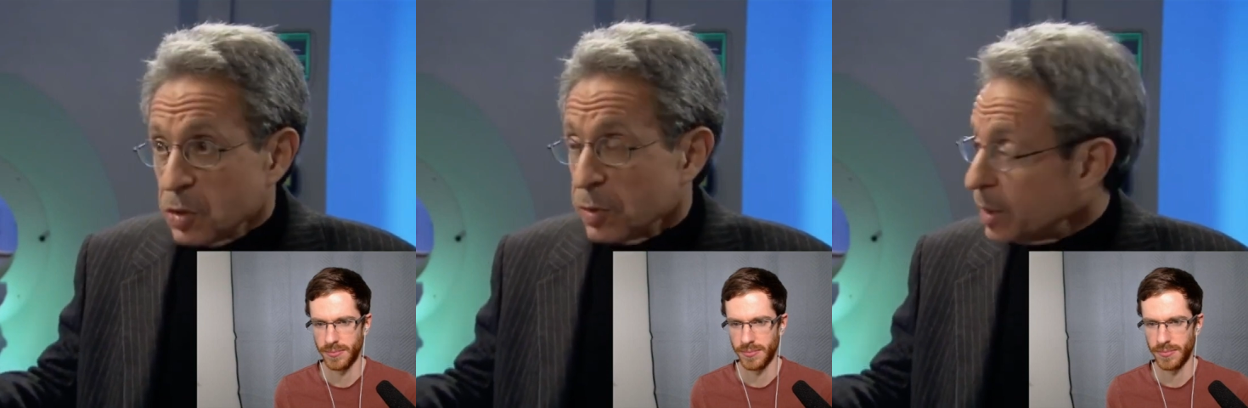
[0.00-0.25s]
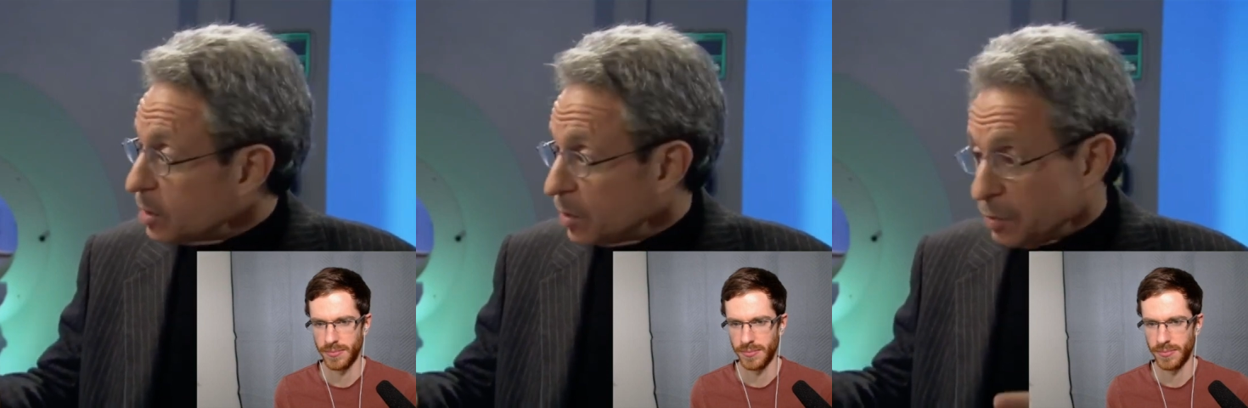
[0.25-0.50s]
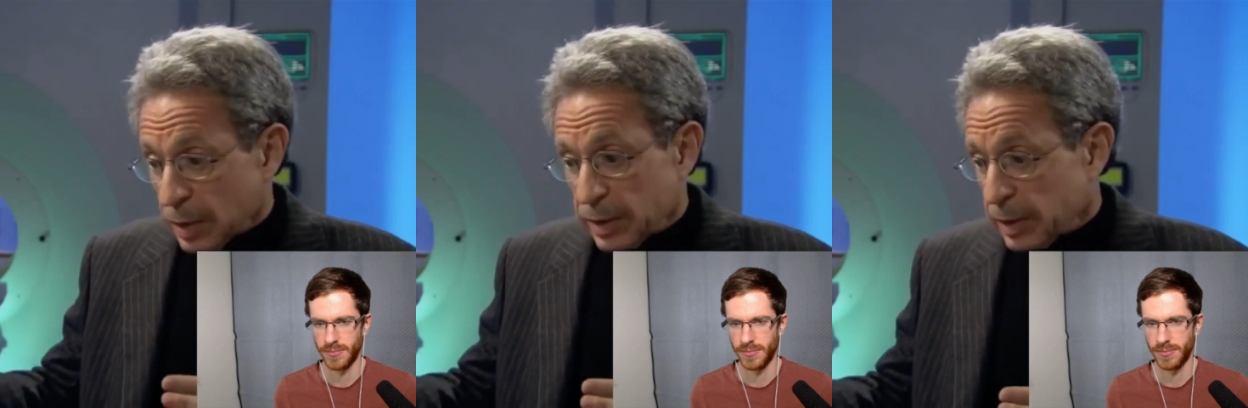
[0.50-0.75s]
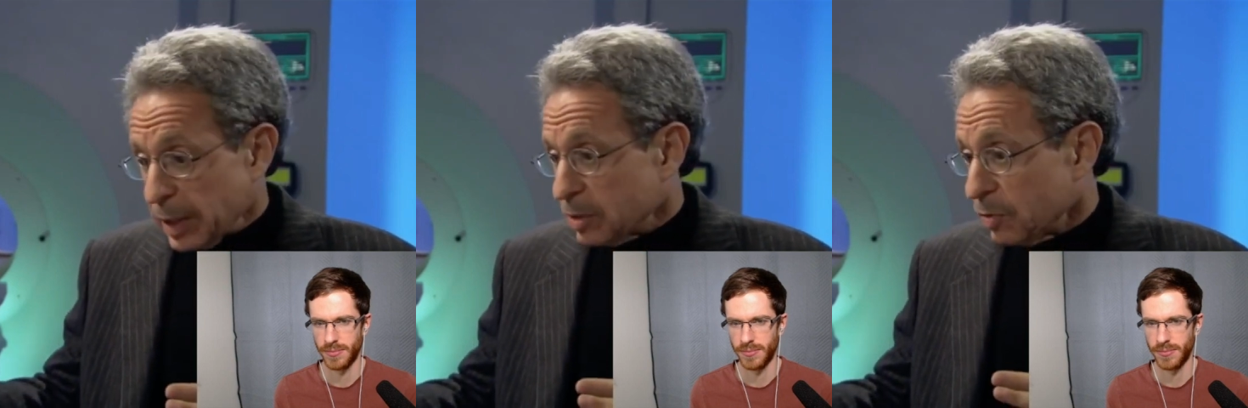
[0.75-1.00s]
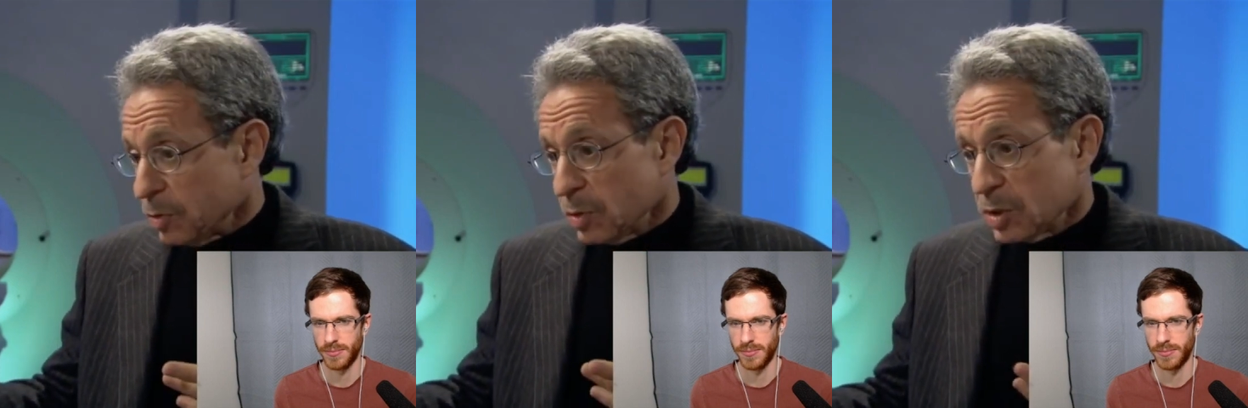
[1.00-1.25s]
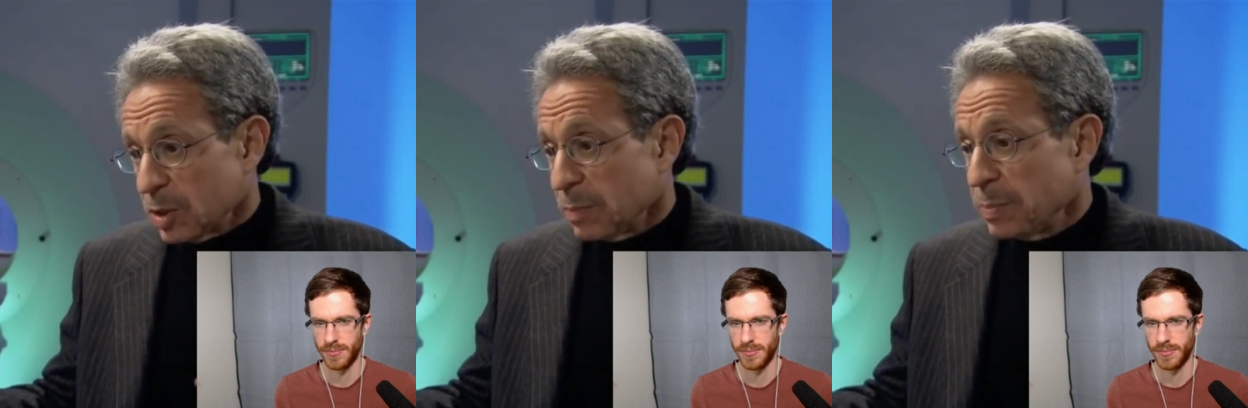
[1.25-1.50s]
Speaker 1: That's a, that's a view that
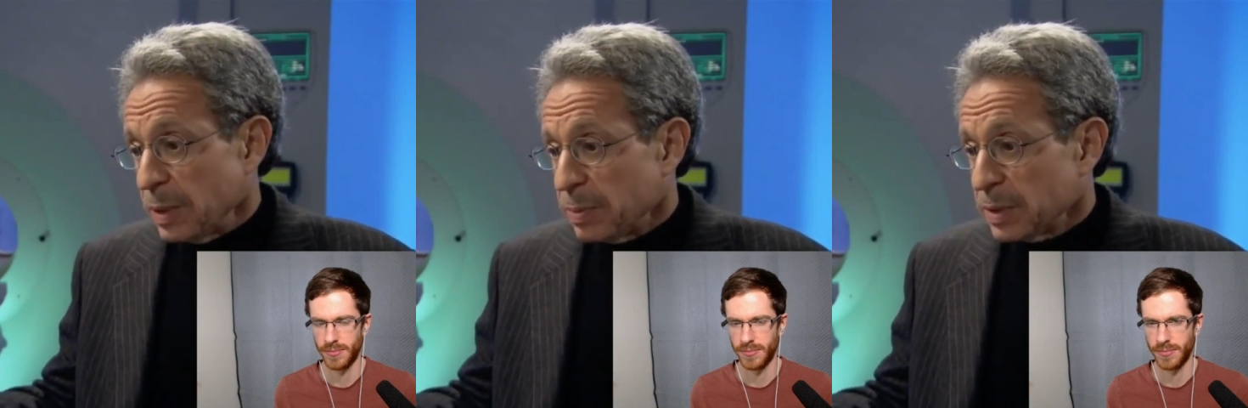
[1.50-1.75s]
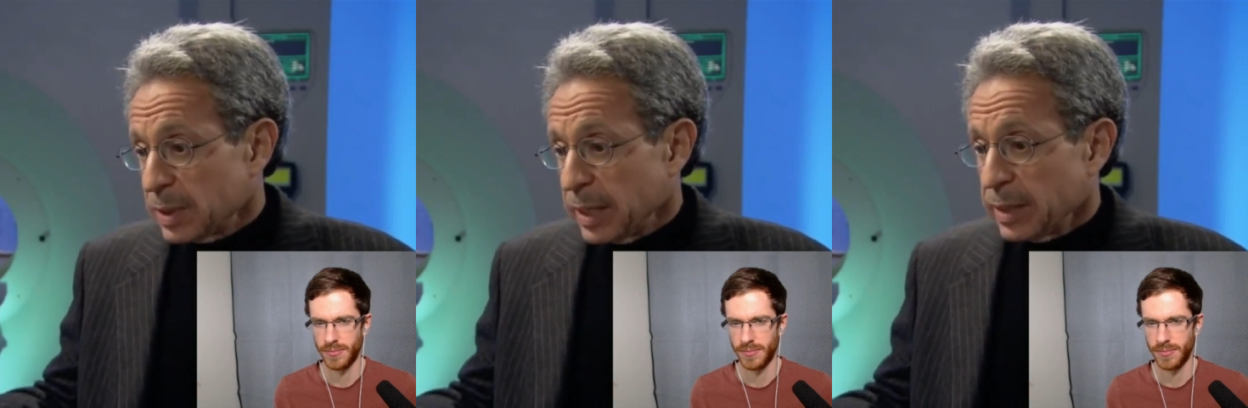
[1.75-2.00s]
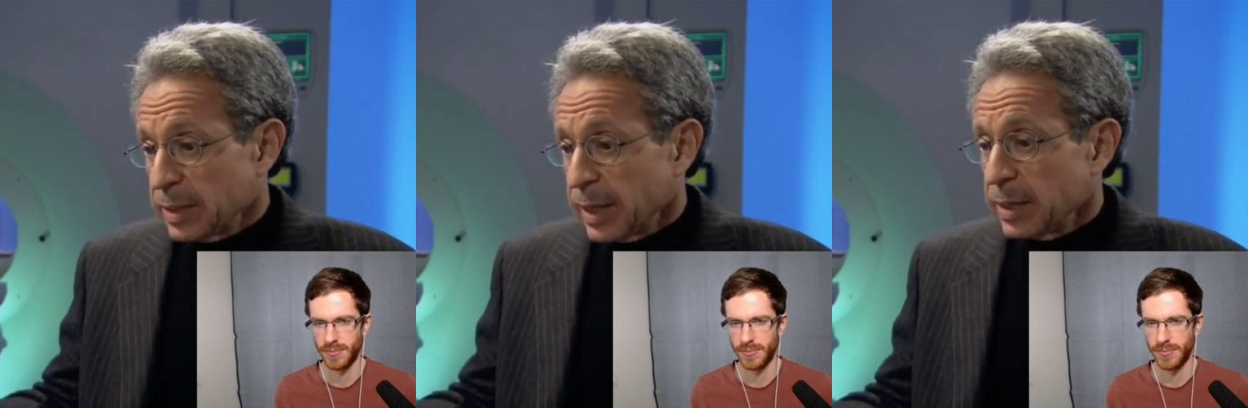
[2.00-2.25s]
some people think that